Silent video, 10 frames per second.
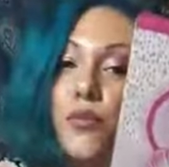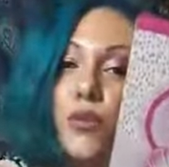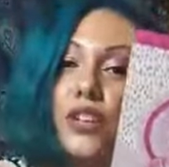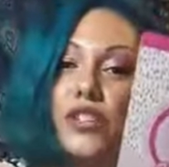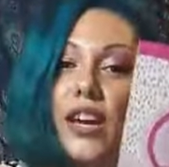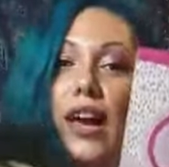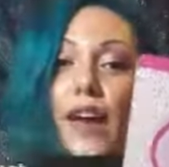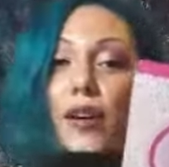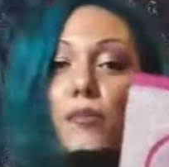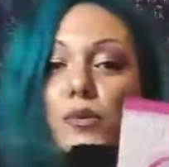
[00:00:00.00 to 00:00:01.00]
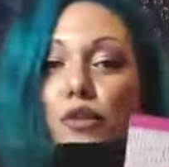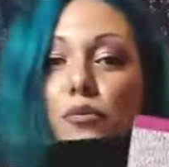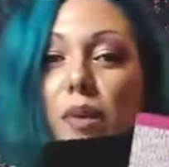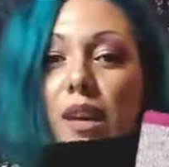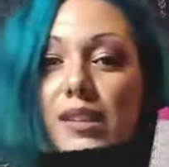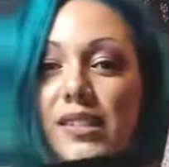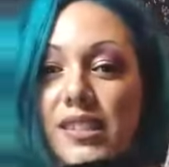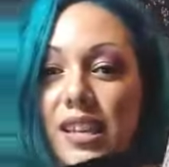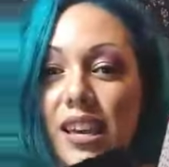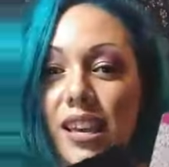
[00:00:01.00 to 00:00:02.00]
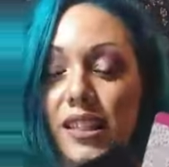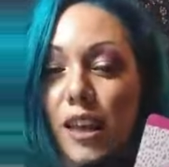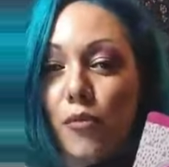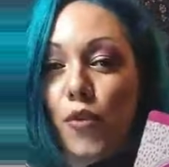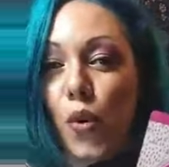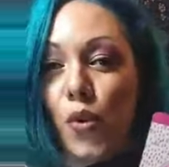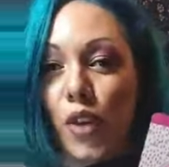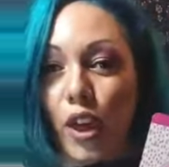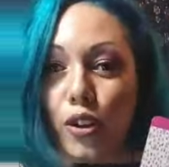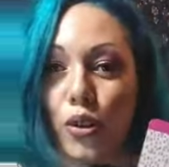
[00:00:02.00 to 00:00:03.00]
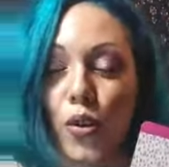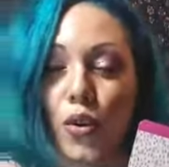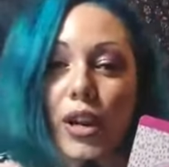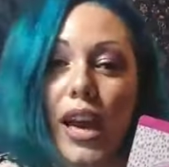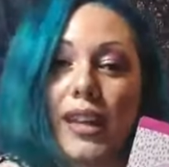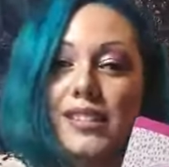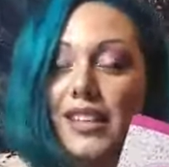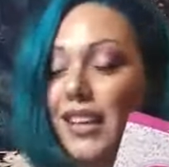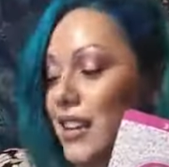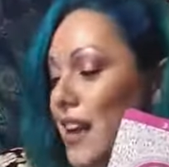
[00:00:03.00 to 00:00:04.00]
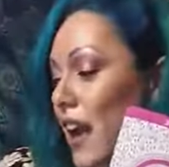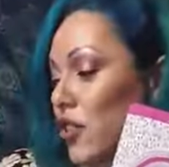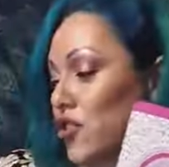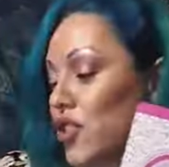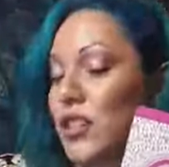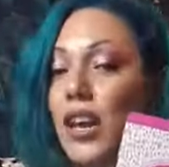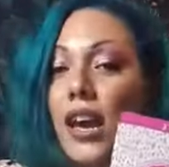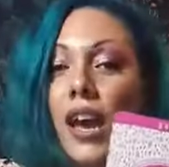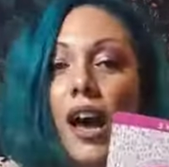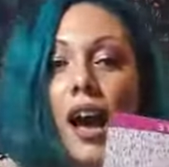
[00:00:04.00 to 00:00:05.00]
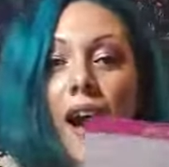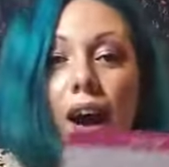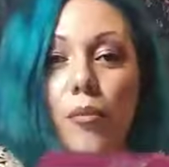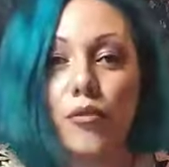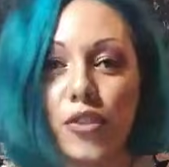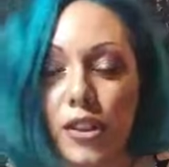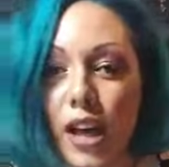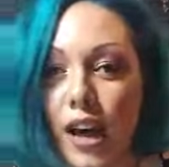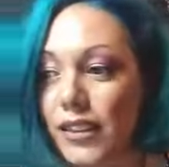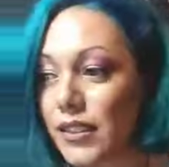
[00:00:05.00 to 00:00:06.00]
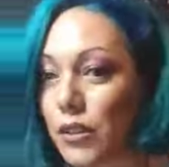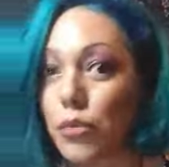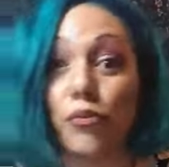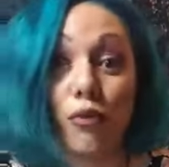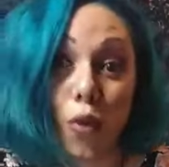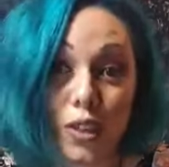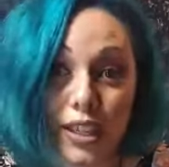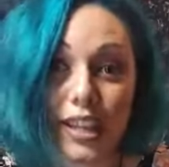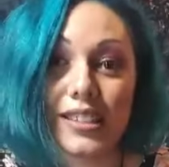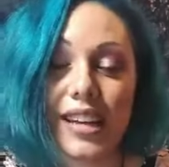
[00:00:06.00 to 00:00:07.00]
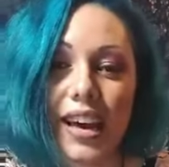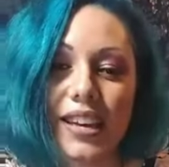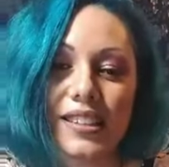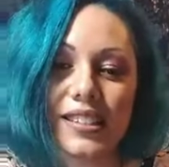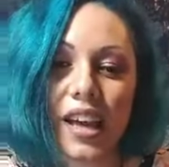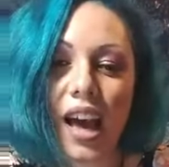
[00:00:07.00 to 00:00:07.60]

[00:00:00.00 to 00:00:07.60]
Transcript: Ricky Jane Adams. We've been seeing them for all their glory and in action for the last 14 days.